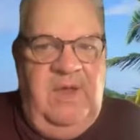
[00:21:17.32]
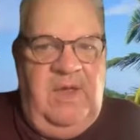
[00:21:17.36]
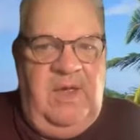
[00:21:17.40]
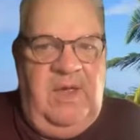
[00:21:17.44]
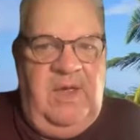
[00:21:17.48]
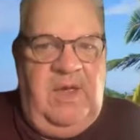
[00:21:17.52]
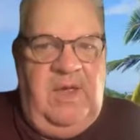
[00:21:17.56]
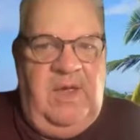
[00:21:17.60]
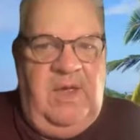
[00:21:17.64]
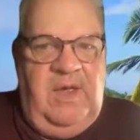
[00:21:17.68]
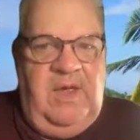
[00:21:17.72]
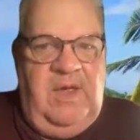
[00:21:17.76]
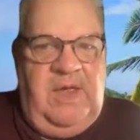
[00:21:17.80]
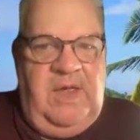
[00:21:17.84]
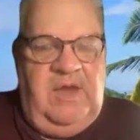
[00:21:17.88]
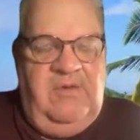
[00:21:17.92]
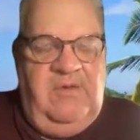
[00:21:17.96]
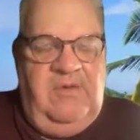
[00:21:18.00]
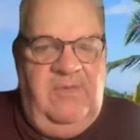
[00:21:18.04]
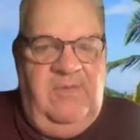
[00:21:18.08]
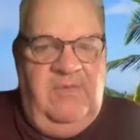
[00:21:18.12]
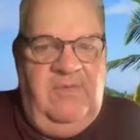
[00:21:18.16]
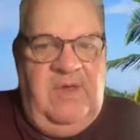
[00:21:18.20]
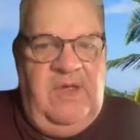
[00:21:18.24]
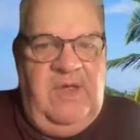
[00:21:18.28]
and
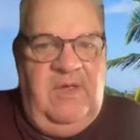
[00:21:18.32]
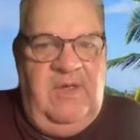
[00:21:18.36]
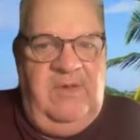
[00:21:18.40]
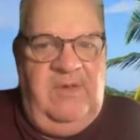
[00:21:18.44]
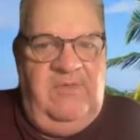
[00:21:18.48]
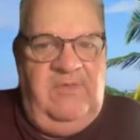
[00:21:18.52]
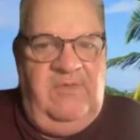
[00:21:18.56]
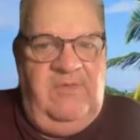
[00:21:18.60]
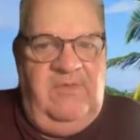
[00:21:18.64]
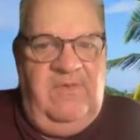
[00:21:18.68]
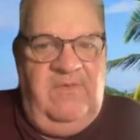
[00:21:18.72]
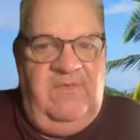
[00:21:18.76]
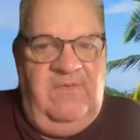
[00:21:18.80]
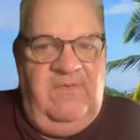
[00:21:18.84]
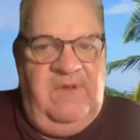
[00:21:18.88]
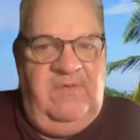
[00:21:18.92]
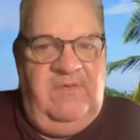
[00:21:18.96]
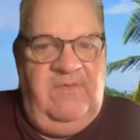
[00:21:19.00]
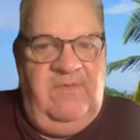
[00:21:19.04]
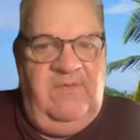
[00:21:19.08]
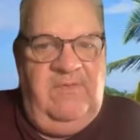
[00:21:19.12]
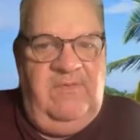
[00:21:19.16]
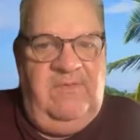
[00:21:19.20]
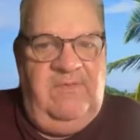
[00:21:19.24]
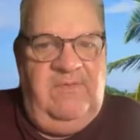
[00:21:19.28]
you'll know the truth and the
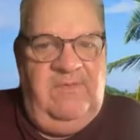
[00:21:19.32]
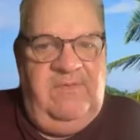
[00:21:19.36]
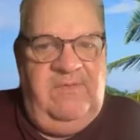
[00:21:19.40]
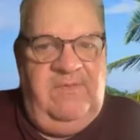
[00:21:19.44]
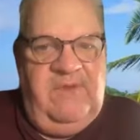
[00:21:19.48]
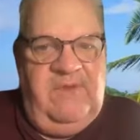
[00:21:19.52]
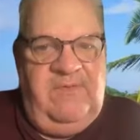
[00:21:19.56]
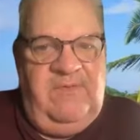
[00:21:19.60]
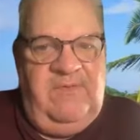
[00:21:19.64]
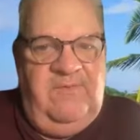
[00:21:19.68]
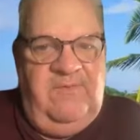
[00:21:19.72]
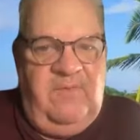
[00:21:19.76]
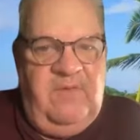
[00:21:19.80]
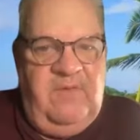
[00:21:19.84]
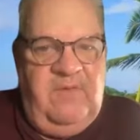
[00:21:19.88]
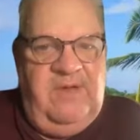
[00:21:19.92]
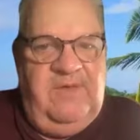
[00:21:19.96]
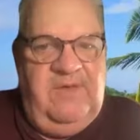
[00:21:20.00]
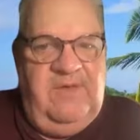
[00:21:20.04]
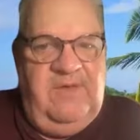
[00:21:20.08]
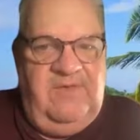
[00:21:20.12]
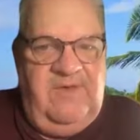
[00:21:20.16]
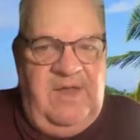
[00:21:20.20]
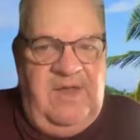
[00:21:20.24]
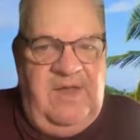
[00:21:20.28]
truth will set you free.
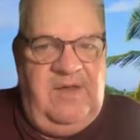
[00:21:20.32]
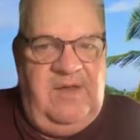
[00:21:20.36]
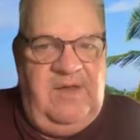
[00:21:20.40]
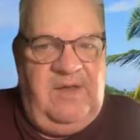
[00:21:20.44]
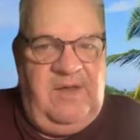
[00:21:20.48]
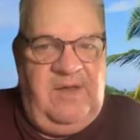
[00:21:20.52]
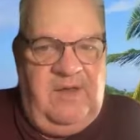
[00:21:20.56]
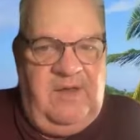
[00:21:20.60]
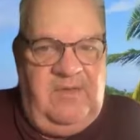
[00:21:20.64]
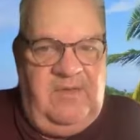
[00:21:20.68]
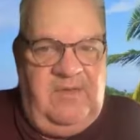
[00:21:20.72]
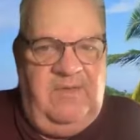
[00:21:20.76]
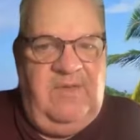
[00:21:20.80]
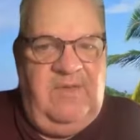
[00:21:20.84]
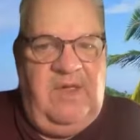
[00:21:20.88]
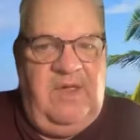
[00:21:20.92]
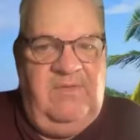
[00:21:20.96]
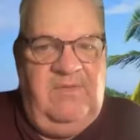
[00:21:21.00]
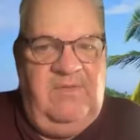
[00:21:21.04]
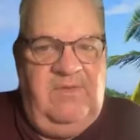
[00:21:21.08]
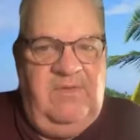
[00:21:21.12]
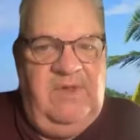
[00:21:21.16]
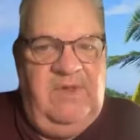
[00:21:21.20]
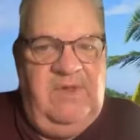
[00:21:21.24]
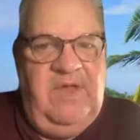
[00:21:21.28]
It's saying
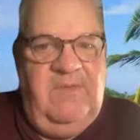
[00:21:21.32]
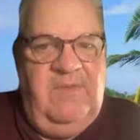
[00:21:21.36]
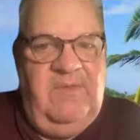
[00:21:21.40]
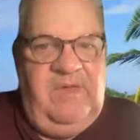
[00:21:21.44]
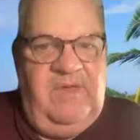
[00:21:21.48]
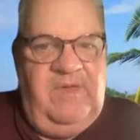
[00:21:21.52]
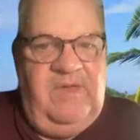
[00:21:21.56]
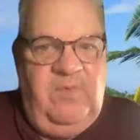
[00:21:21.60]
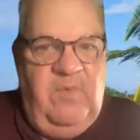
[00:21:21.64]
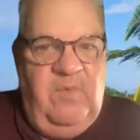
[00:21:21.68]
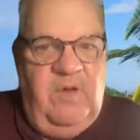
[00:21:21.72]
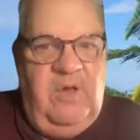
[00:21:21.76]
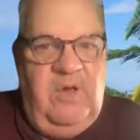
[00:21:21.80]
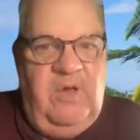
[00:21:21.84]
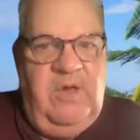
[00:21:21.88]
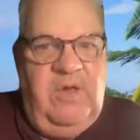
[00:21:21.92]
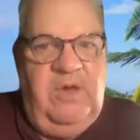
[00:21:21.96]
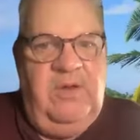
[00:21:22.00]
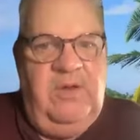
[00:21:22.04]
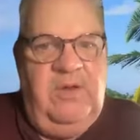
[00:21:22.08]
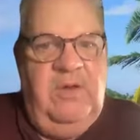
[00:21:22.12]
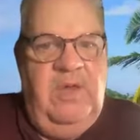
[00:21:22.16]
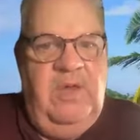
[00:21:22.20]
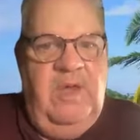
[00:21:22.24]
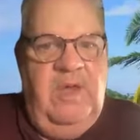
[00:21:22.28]
those who keep his
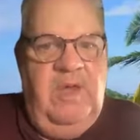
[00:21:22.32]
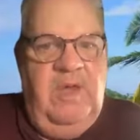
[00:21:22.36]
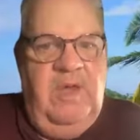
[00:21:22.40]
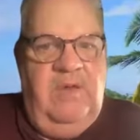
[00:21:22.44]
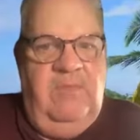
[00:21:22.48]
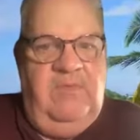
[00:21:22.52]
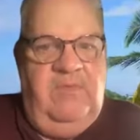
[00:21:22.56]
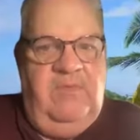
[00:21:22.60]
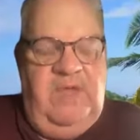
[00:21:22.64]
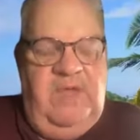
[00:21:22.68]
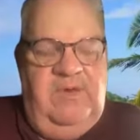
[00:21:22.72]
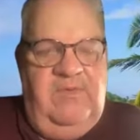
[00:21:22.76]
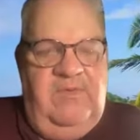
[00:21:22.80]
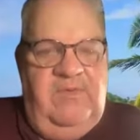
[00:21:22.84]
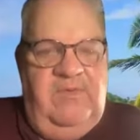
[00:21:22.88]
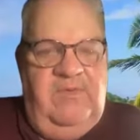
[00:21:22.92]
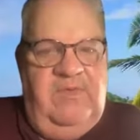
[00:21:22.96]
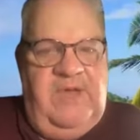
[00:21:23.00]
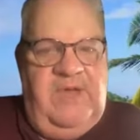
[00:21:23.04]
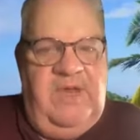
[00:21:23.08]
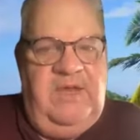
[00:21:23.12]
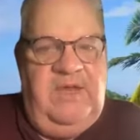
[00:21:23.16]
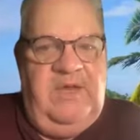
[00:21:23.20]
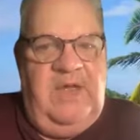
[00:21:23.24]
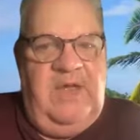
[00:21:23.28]
word, but
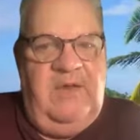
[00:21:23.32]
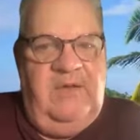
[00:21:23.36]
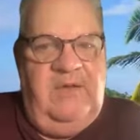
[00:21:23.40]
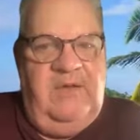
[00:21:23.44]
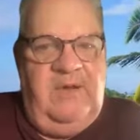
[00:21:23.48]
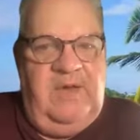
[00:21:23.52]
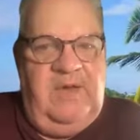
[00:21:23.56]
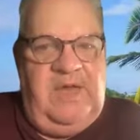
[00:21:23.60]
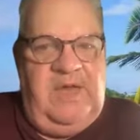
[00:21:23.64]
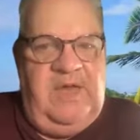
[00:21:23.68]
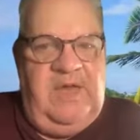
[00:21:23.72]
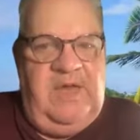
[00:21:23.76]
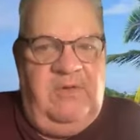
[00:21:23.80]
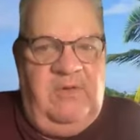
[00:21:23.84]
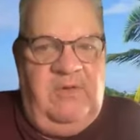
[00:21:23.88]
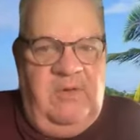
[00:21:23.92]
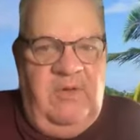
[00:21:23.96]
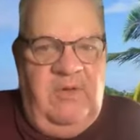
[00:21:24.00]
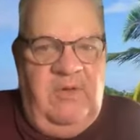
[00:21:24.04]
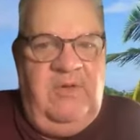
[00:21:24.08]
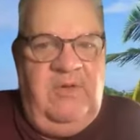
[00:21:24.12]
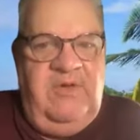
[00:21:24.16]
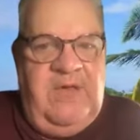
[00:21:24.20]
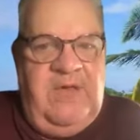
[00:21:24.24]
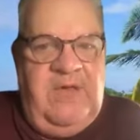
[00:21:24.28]
they don't
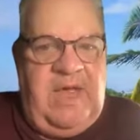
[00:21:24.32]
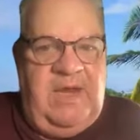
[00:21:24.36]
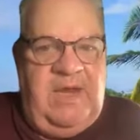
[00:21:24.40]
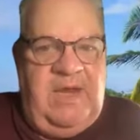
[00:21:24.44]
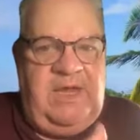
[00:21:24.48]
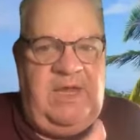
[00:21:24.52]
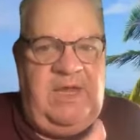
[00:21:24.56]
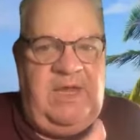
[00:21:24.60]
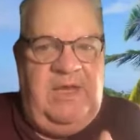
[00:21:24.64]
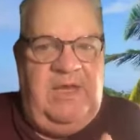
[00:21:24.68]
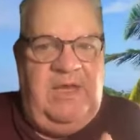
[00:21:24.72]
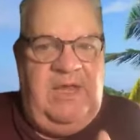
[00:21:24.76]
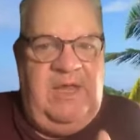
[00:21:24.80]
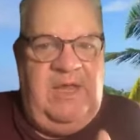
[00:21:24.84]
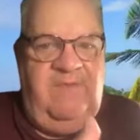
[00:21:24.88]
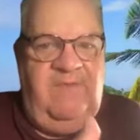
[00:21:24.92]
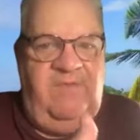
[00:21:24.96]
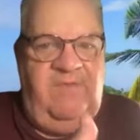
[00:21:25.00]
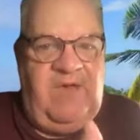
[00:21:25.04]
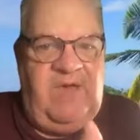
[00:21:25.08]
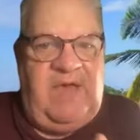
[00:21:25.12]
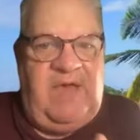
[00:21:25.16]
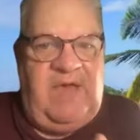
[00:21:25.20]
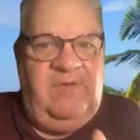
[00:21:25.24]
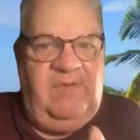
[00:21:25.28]
include that in their
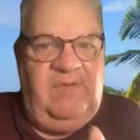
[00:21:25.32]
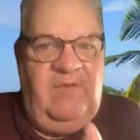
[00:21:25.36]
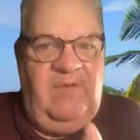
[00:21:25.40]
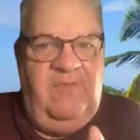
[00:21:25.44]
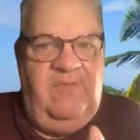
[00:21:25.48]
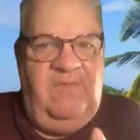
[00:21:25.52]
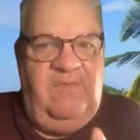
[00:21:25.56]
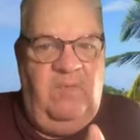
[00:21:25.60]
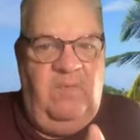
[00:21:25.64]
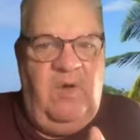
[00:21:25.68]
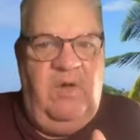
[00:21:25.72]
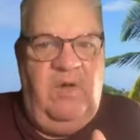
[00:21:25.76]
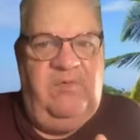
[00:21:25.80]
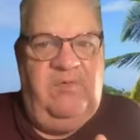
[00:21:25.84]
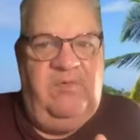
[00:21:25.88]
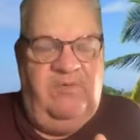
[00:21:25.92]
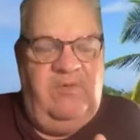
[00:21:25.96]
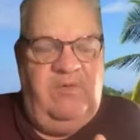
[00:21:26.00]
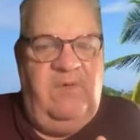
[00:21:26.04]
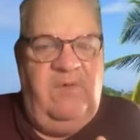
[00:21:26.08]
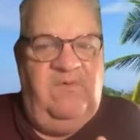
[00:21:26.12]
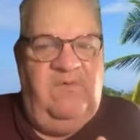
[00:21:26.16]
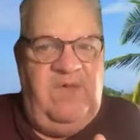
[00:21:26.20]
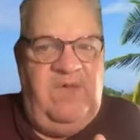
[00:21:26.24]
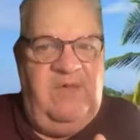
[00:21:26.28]
fact of what
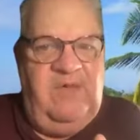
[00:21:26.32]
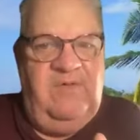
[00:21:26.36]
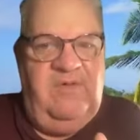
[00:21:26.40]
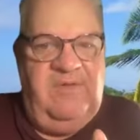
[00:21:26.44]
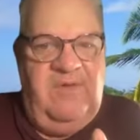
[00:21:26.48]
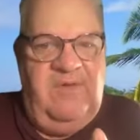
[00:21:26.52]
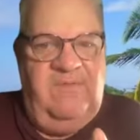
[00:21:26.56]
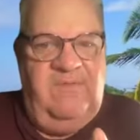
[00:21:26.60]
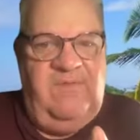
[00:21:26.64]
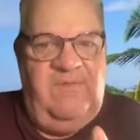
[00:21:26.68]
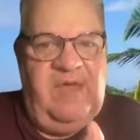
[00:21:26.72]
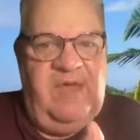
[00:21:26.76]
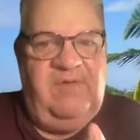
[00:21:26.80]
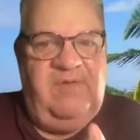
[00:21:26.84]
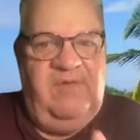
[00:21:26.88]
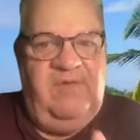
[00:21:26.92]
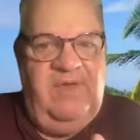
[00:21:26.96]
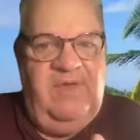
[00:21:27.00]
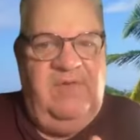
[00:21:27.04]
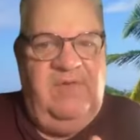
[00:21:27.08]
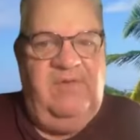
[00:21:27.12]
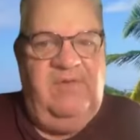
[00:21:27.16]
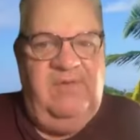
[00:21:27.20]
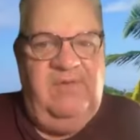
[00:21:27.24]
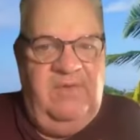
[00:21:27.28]
truth is. The fact
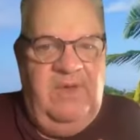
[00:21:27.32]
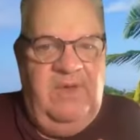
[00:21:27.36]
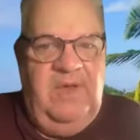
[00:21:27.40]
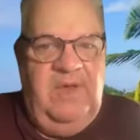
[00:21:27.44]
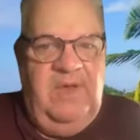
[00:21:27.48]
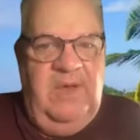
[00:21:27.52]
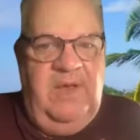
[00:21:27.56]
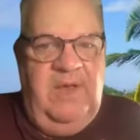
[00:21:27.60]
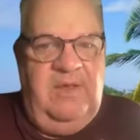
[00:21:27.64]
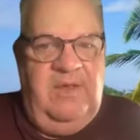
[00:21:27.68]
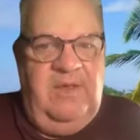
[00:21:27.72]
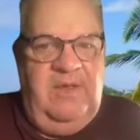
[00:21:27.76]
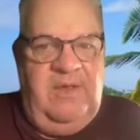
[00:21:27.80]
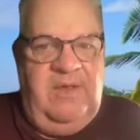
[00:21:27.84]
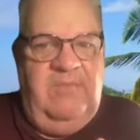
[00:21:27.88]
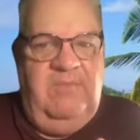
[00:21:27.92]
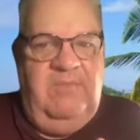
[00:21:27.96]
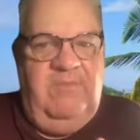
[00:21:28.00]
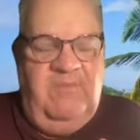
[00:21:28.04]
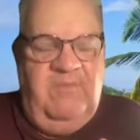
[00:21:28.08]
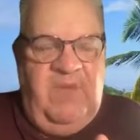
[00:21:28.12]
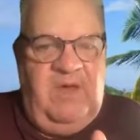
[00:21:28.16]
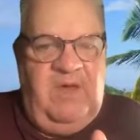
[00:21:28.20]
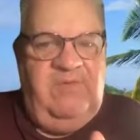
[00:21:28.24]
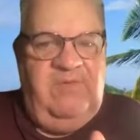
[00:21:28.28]
is that
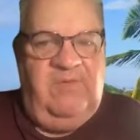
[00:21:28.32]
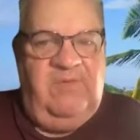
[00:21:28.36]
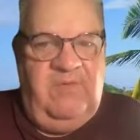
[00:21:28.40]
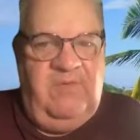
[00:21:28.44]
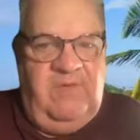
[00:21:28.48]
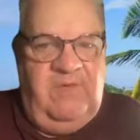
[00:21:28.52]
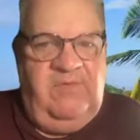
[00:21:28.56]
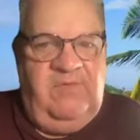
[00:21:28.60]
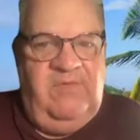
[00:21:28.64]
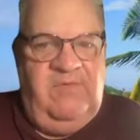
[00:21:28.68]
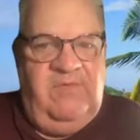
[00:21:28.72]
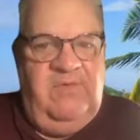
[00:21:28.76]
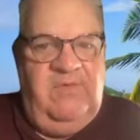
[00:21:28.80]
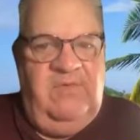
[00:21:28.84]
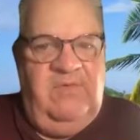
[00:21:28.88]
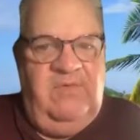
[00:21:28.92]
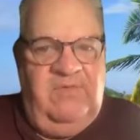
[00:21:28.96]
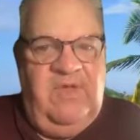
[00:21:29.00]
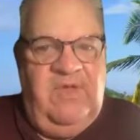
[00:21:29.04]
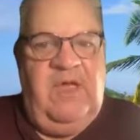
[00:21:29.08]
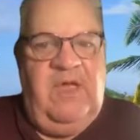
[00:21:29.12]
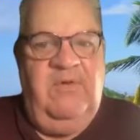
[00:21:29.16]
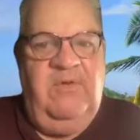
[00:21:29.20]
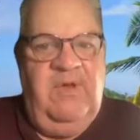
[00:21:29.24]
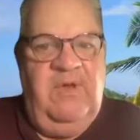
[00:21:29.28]
most Christians
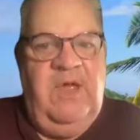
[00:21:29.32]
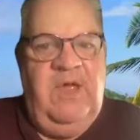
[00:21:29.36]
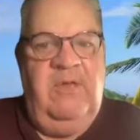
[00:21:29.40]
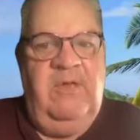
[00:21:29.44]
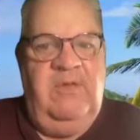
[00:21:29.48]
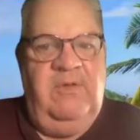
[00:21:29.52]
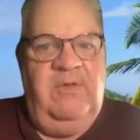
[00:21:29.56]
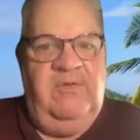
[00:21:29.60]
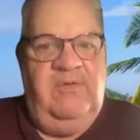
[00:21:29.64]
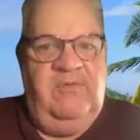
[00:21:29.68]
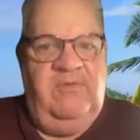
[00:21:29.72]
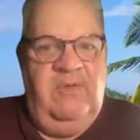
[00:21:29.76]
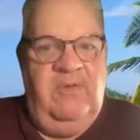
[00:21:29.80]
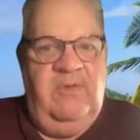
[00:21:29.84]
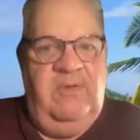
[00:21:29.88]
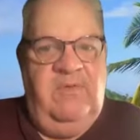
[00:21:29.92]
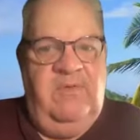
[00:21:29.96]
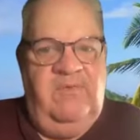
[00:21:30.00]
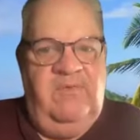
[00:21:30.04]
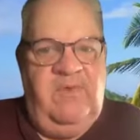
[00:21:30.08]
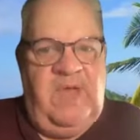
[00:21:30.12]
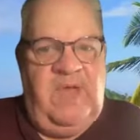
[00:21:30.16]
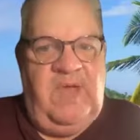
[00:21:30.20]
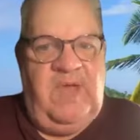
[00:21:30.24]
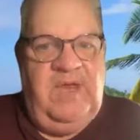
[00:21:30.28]
don't know the
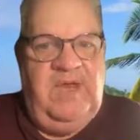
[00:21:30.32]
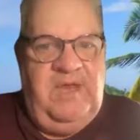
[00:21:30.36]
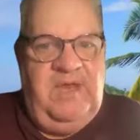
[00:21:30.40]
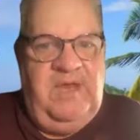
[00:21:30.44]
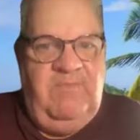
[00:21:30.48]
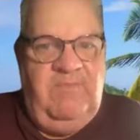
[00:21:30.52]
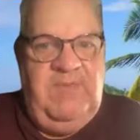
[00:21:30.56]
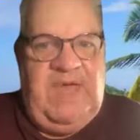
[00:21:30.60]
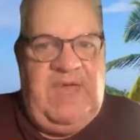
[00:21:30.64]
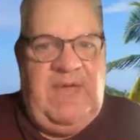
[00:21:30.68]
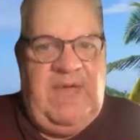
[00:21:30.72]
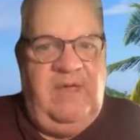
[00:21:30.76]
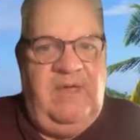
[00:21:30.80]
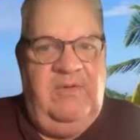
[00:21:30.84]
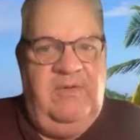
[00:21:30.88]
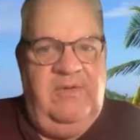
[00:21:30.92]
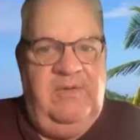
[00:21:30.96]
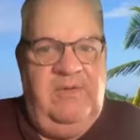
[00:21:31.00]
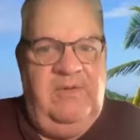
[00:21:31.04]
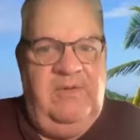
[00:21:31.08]
truth and they're bound,